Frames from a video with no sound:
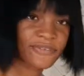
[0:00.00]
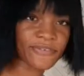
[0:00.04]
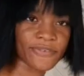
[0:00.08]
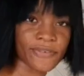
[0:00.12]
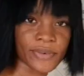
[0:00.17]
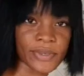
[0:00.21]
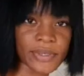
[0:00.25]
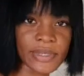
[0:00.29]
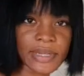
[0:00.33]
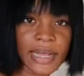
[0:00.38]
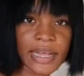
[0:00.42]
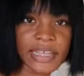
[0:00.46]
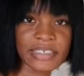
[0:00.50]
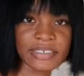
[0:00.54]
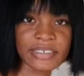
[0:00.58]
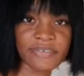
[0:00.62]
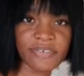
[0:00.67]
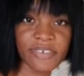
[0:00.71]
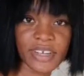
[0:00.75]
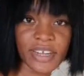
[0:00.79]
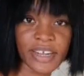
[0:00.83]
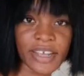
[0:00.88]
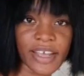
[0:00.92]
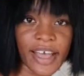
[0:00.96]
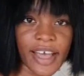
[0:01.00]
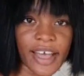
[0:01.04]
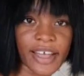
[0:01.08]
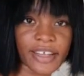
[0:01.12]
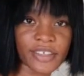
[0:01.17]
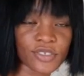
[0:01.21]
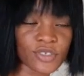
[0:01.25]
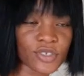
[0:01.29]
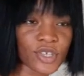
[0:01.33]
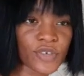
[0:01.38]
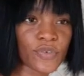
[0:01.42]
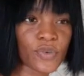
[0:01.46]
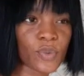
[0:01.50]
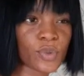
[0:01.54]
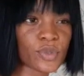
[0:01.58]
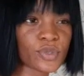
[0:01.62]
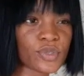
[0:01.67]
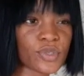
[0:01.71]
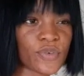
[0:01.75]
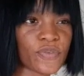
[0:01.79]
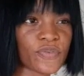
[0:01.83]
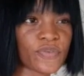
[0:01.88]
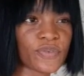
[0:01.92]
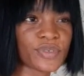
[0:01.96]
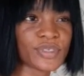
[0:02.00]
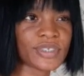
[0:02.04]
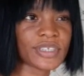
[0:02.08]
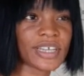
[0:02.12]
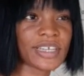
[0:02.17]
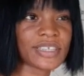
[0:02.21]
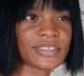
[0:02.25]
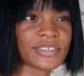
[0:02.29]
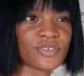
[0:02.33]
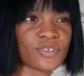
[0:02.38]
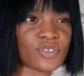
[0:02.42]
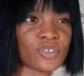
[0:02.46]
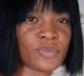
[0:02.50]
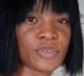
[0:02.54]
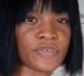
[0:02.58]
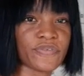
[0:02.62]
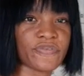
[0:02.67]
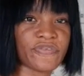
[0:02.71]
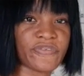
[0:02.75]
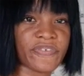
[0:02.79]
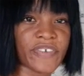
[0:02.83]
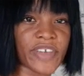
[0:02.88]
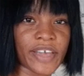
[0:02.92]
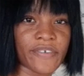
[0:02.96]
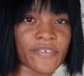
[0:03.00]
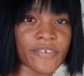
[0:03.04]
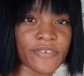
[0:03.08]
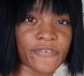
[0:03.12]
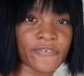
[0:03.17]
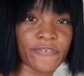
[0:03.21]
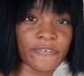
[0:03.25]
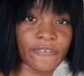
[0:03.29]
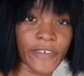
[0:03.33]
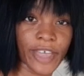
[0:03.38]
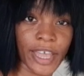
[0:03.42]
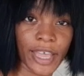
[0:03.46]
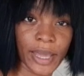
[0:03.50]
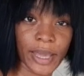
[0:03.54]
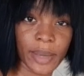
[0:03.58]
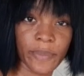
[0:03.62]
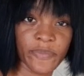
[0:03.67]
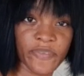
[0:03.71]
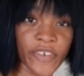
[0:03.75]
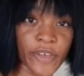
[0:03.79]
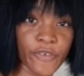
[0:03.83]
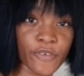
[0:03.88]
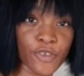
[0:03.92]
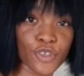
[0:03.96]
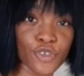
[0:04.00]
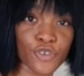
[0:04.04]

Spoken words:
fondant really hard. So if you want your fondant to be very firm, very